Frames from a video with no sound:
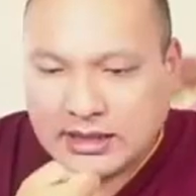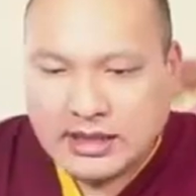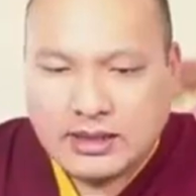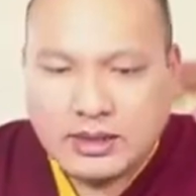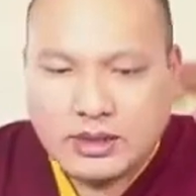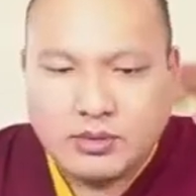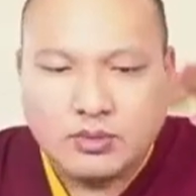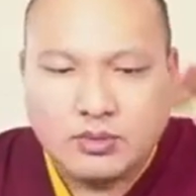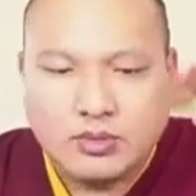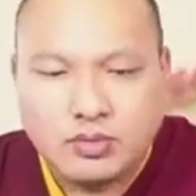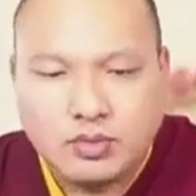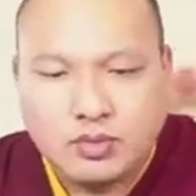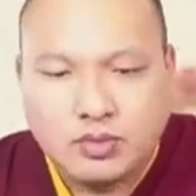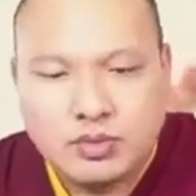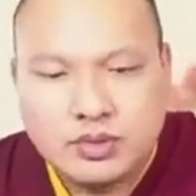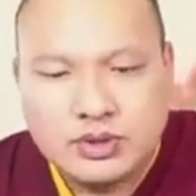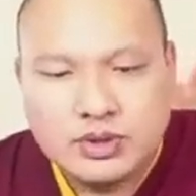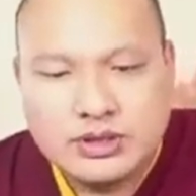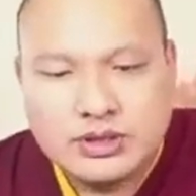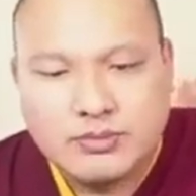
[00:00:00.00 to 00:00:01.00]
his
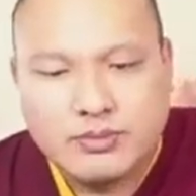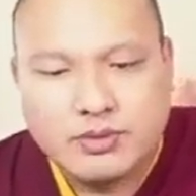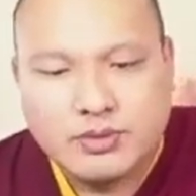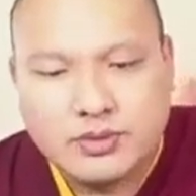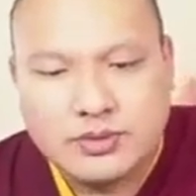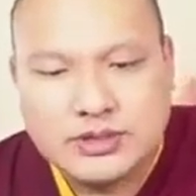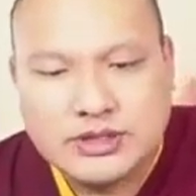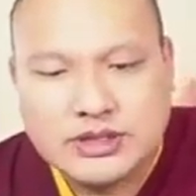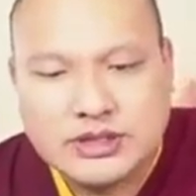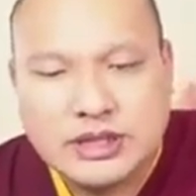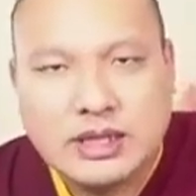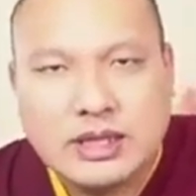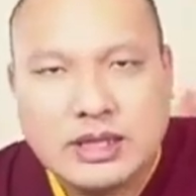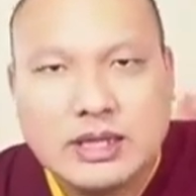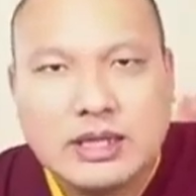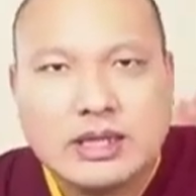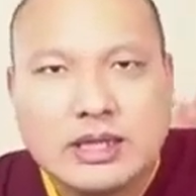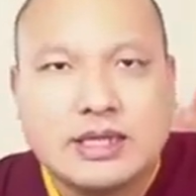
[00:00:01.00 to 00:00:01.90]
direct disciples describe